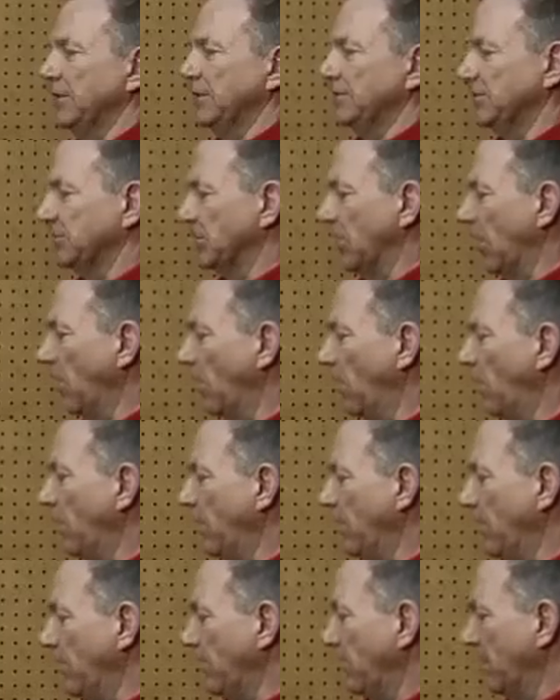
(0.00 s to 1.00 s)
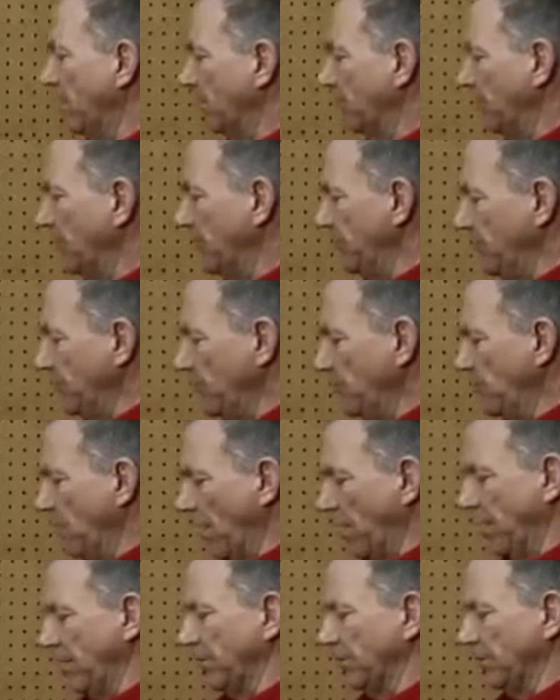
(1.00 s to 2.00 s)
So you
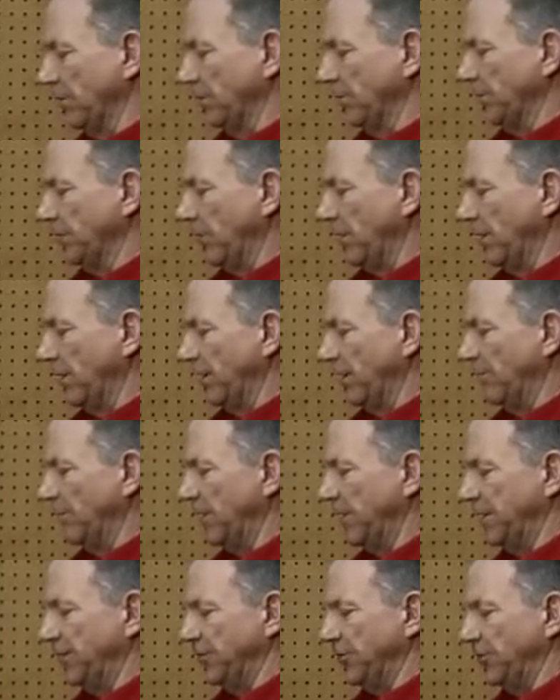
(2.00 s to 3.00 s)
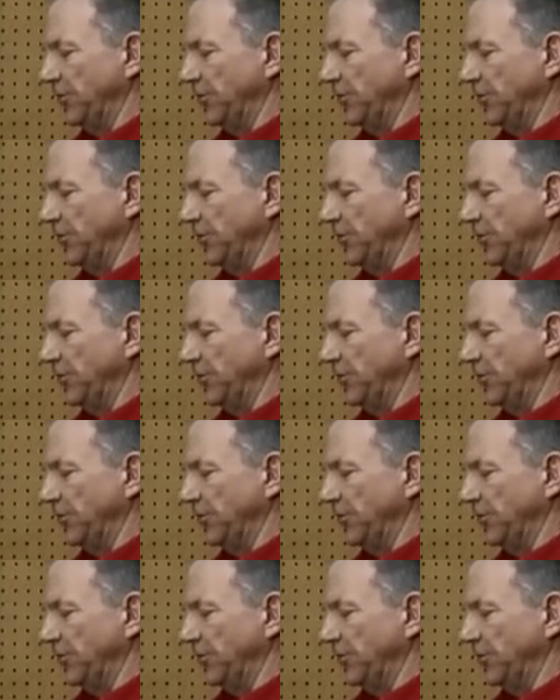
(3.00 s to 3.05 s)
are limited